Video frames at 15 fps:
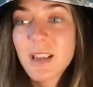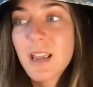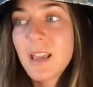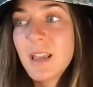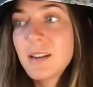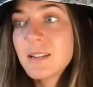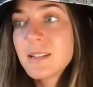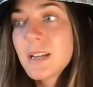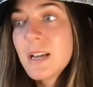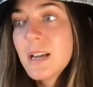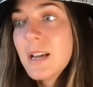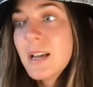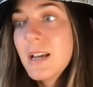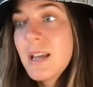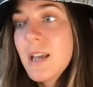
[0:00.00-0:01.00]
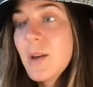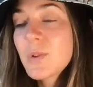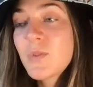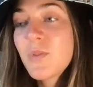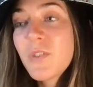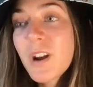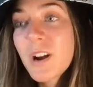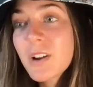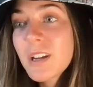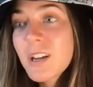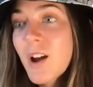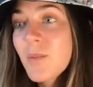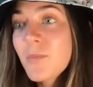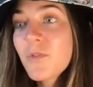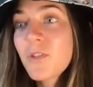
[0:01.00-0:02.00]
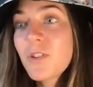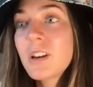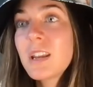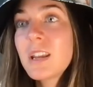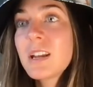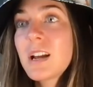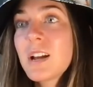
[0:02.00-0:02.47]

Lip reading: and it was very comforting.